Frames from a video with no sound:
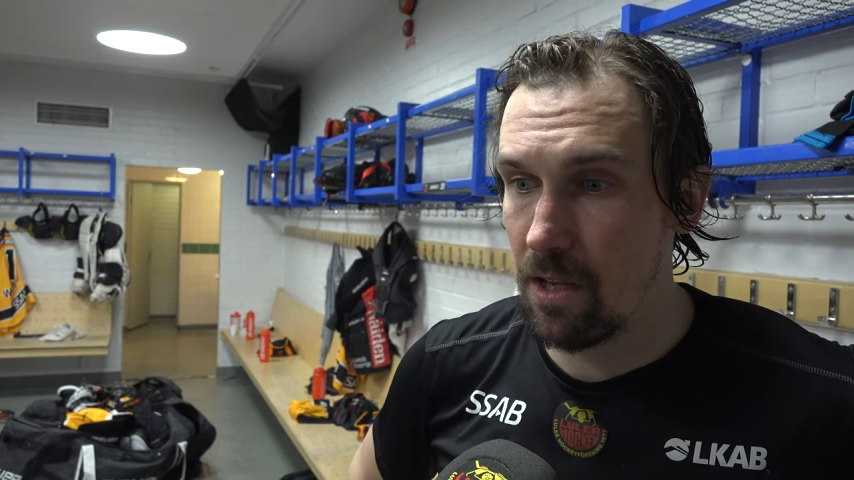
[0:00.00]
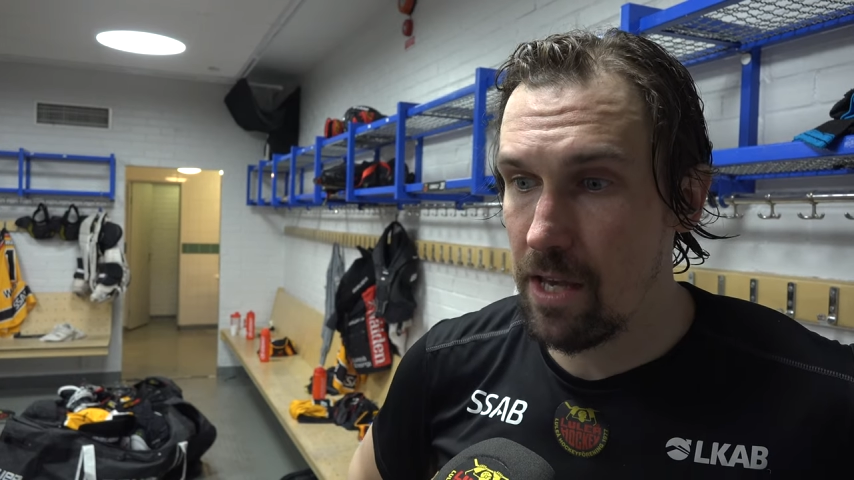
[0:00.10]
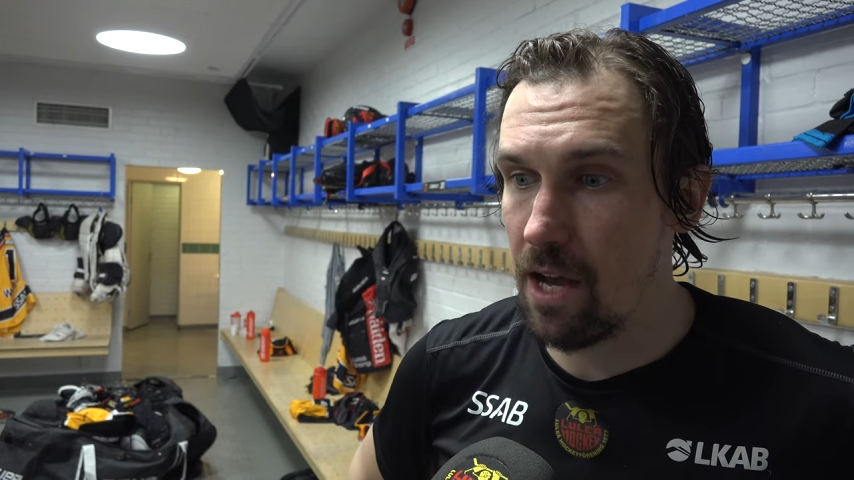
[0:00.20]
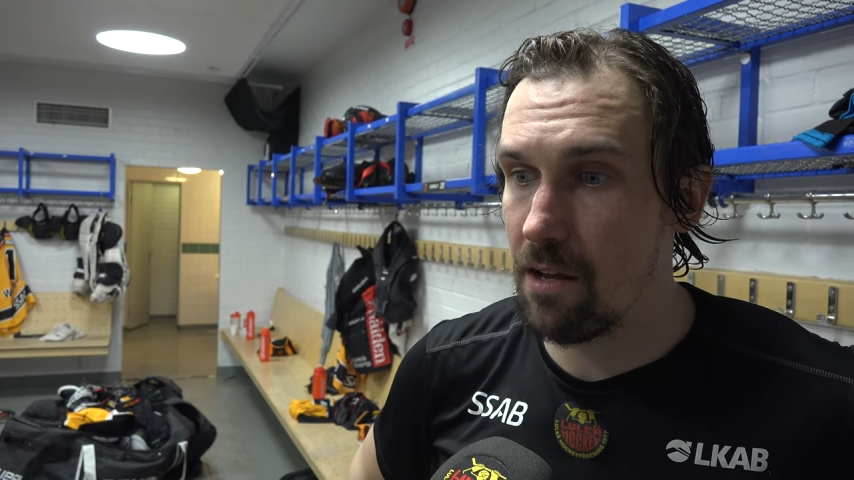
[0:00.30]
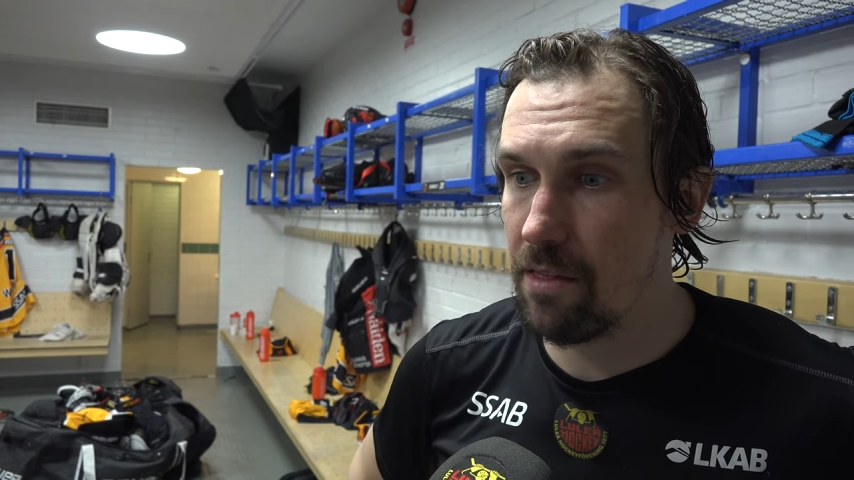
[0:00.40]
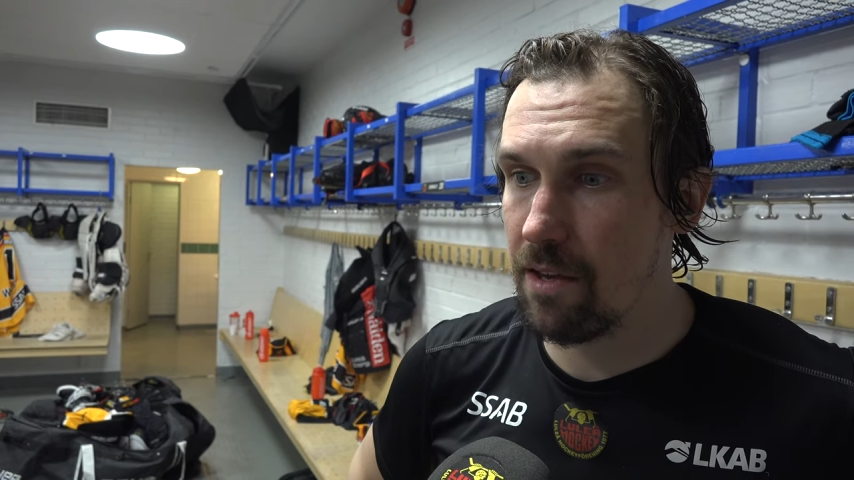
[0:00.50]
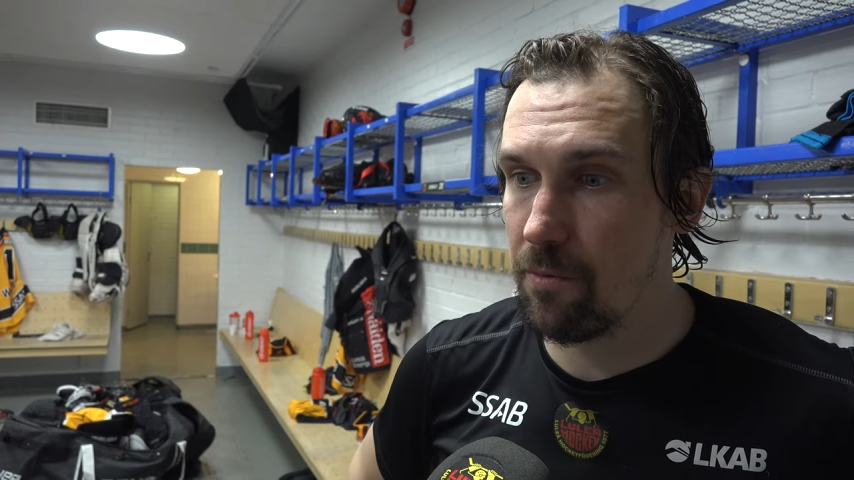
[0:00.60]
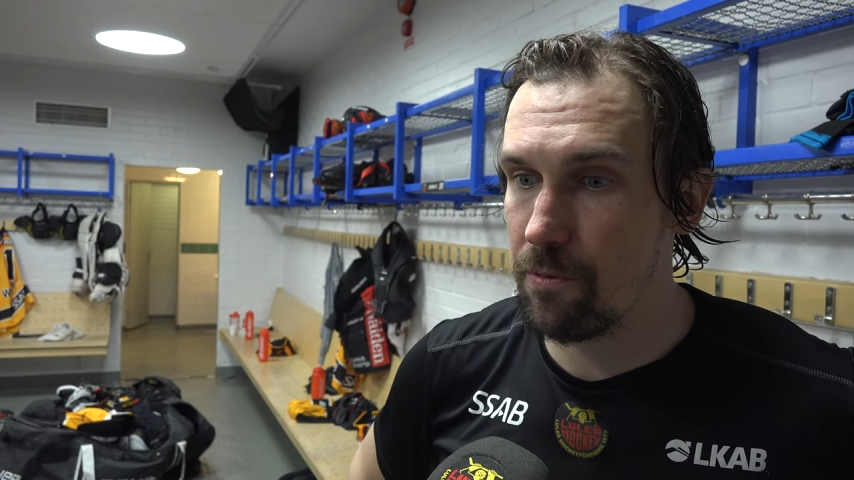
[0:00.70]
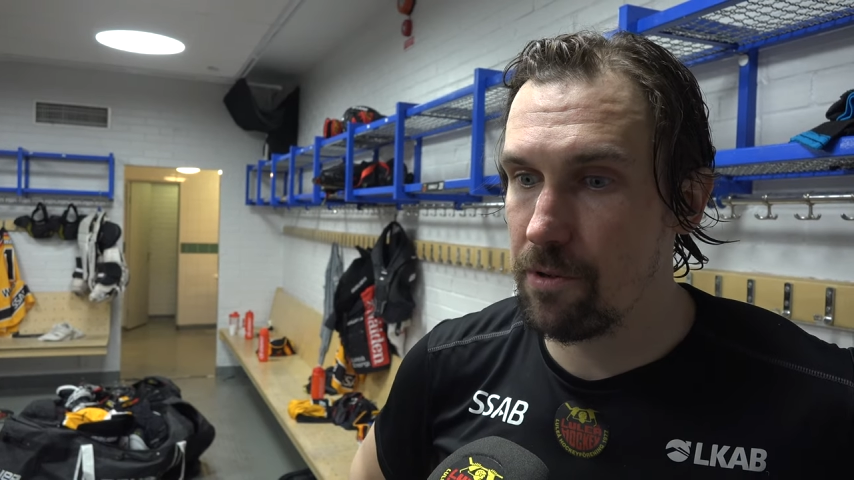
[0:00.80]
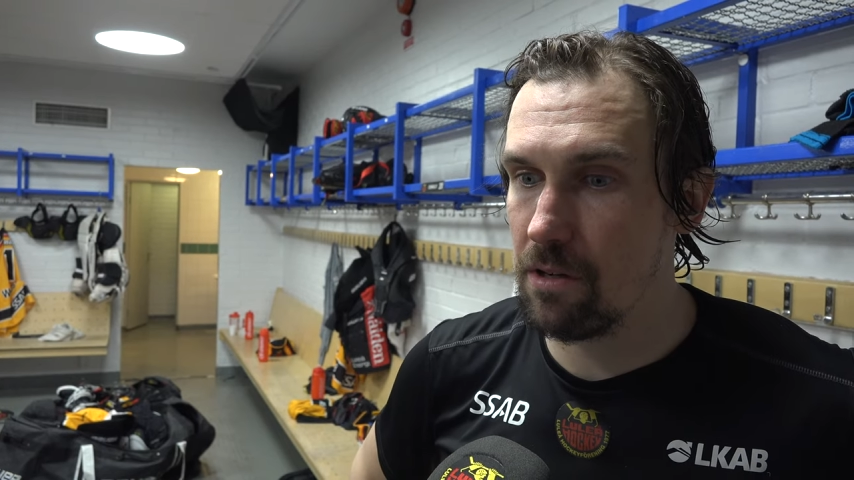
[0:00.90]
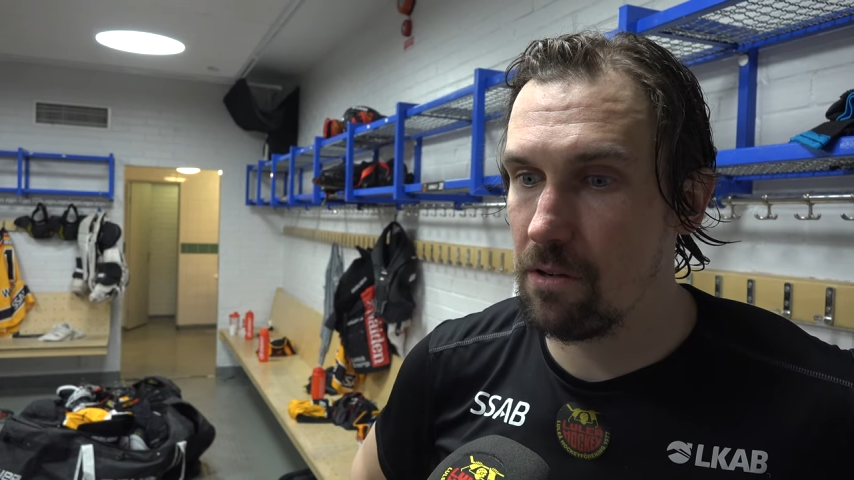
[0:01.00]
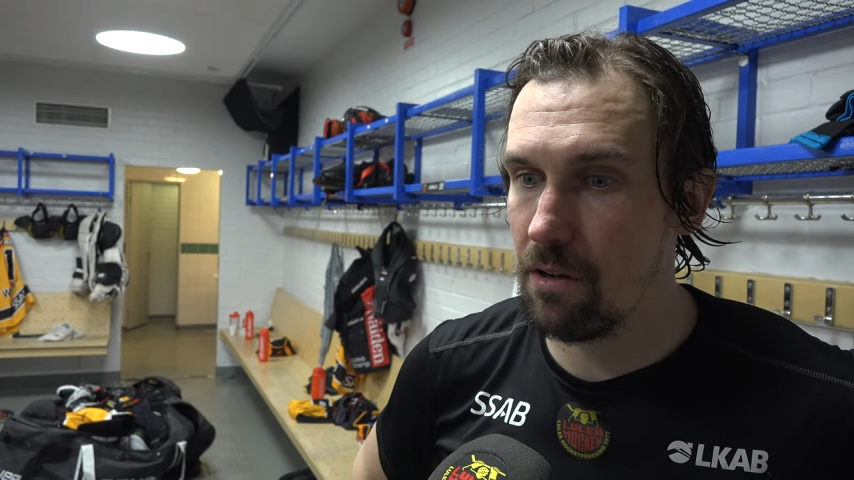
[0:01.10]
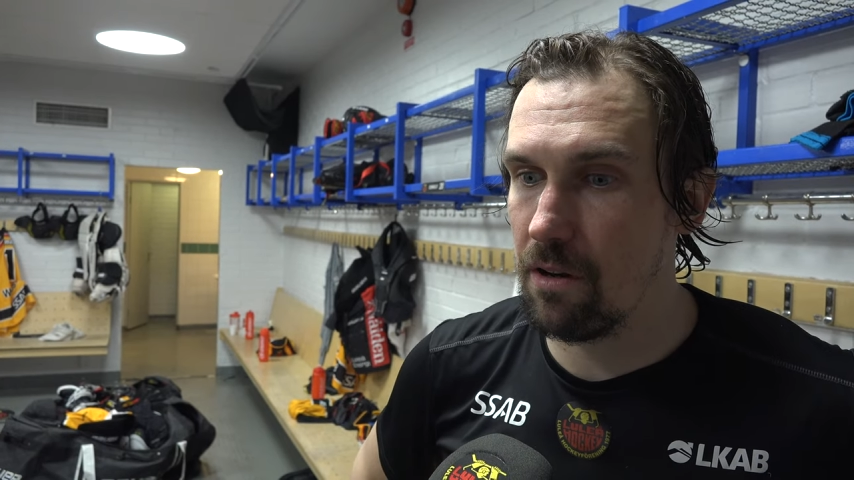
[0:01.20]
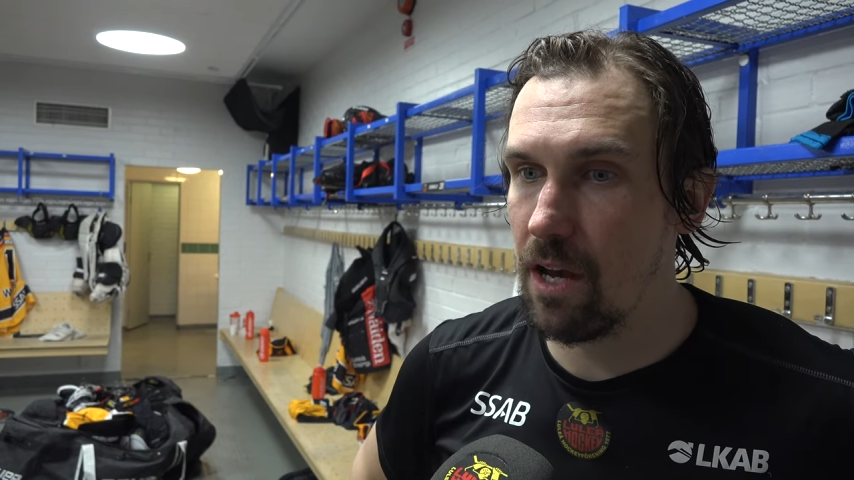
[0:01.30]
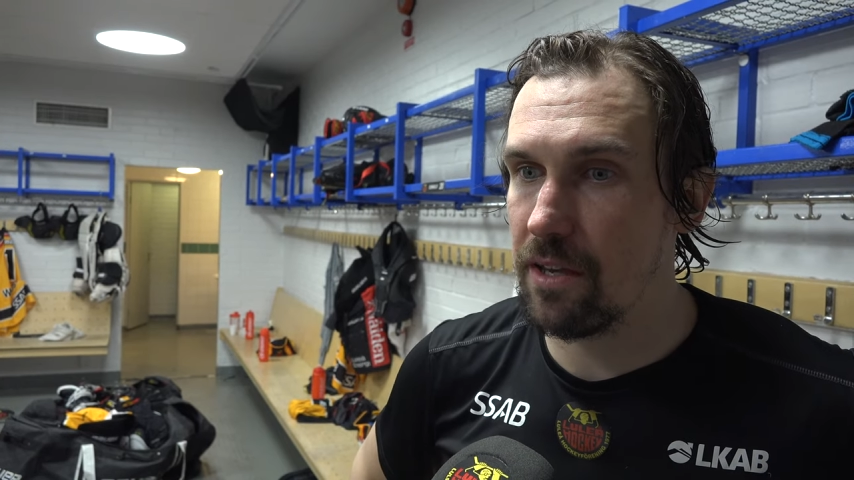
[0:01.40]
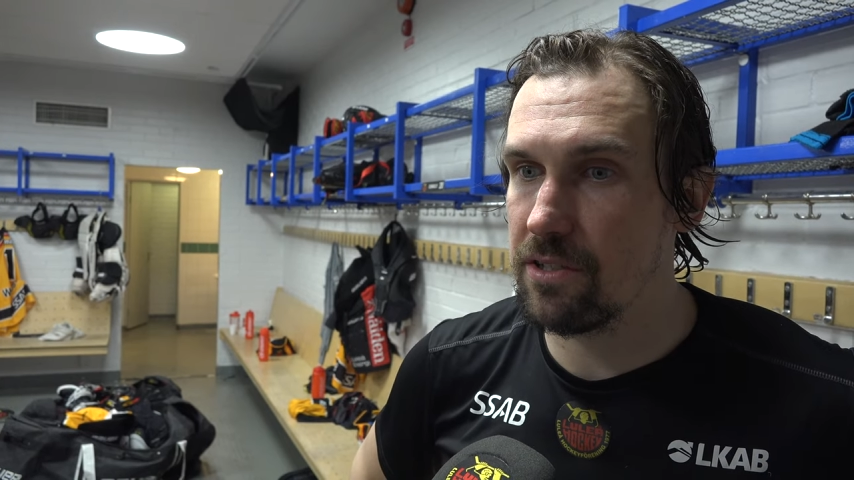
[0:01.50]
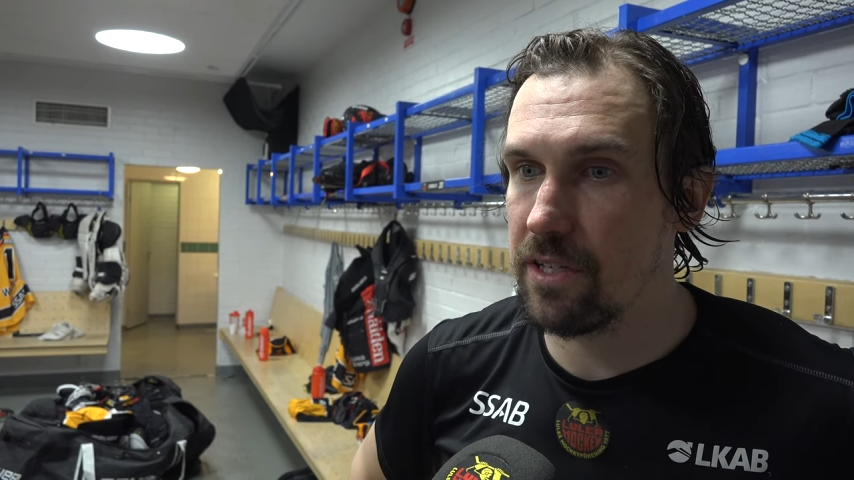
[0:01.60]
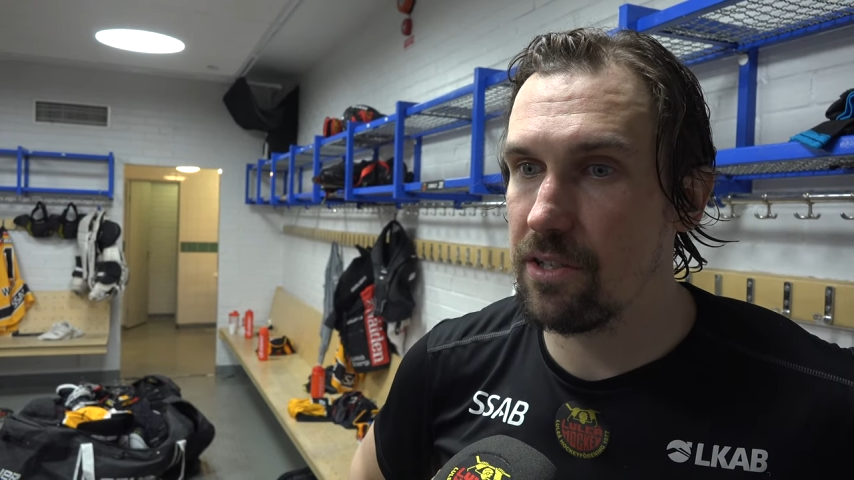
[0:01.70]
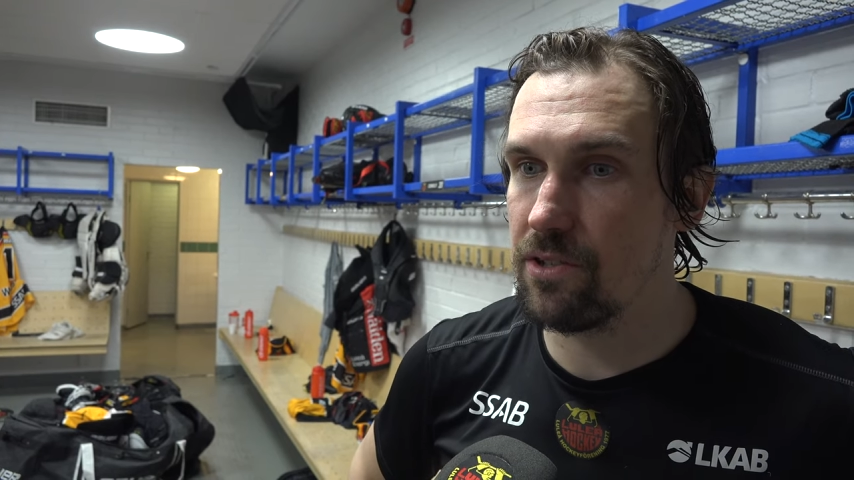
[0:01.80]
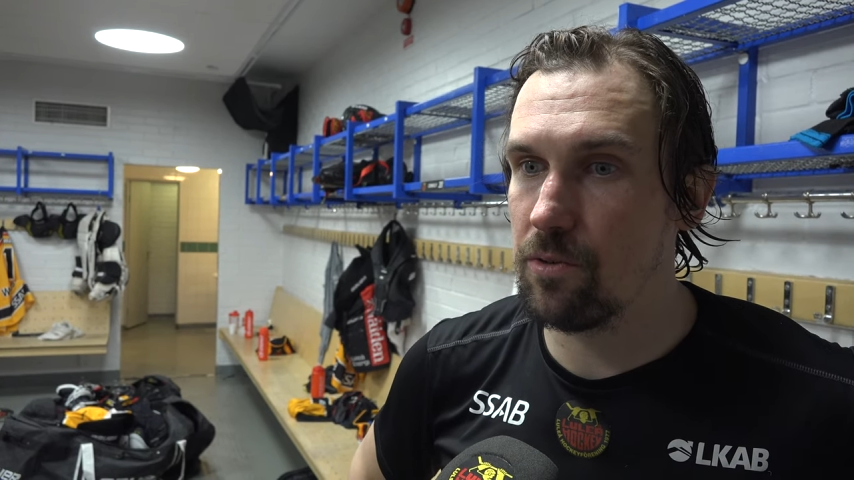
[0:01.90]
yeah, I think we were a little lucky
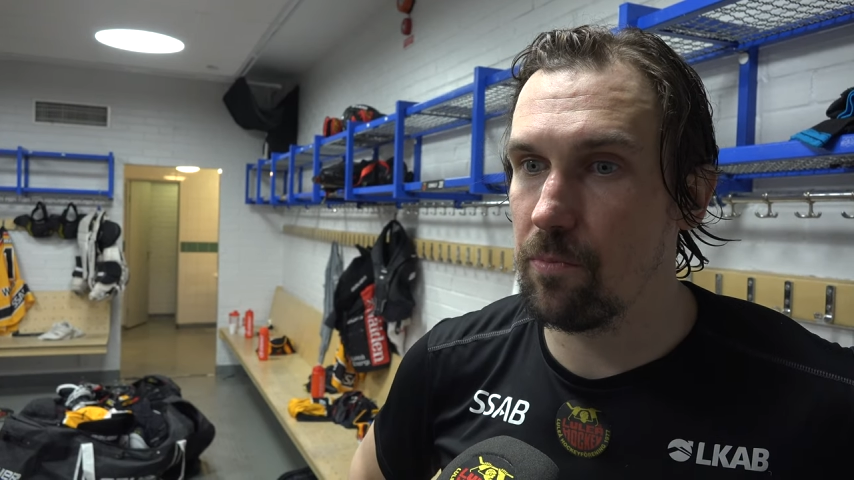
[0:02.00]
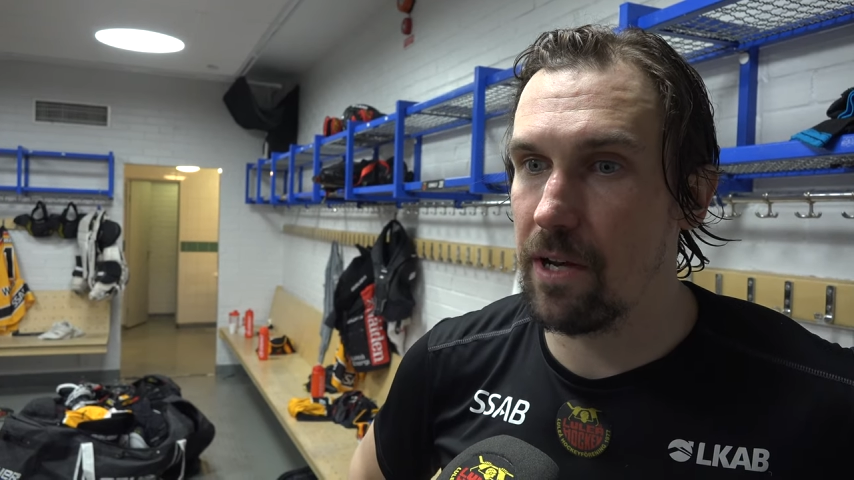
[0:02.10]
today too.